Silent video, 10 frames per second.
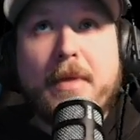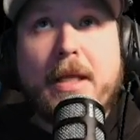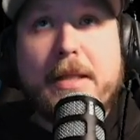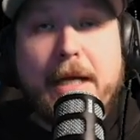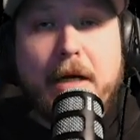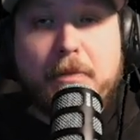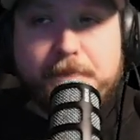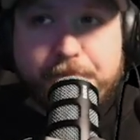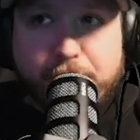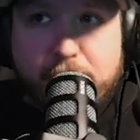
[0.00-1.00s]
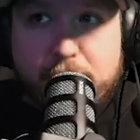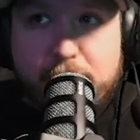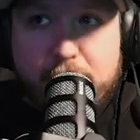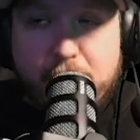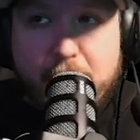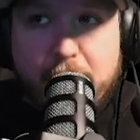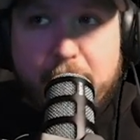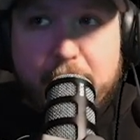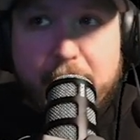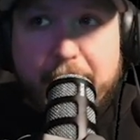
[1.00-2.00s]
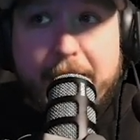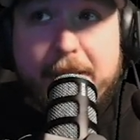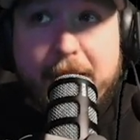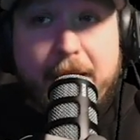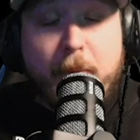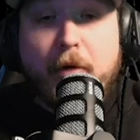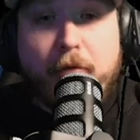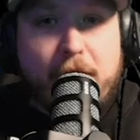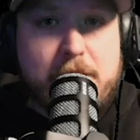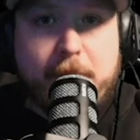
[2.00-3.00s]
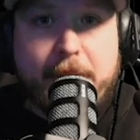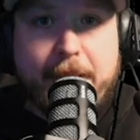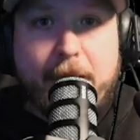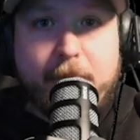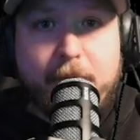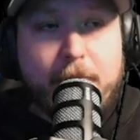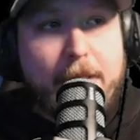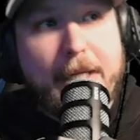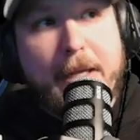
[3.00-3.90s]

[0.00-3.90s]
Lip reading: Now, again, it freshen up the game, right?